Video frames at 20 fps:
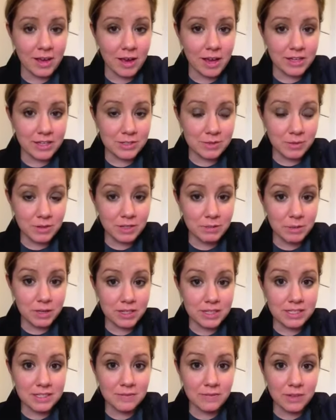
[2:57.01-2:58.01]
I just wanted to
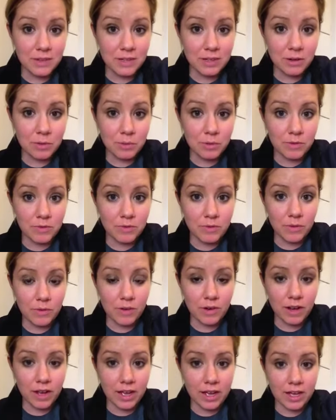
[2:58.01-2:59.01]
make this video
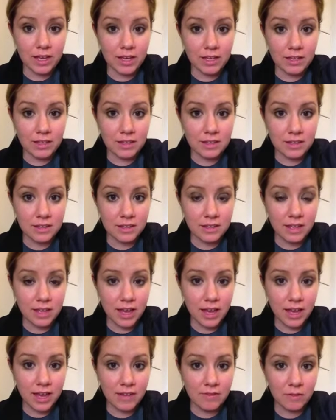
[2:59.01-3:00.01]
before I
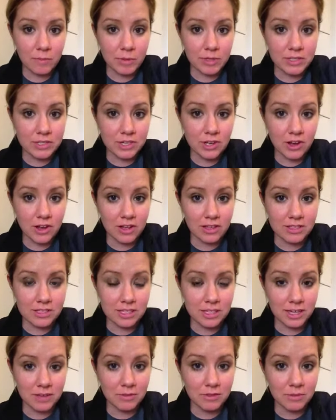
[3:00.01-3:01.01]
have a bunch of calls
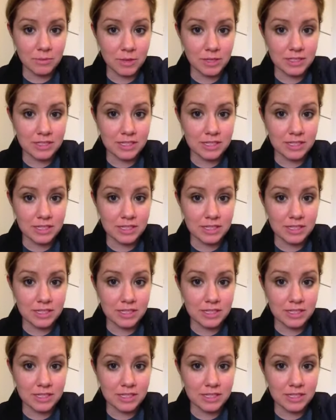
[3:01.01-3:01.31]
tonight with my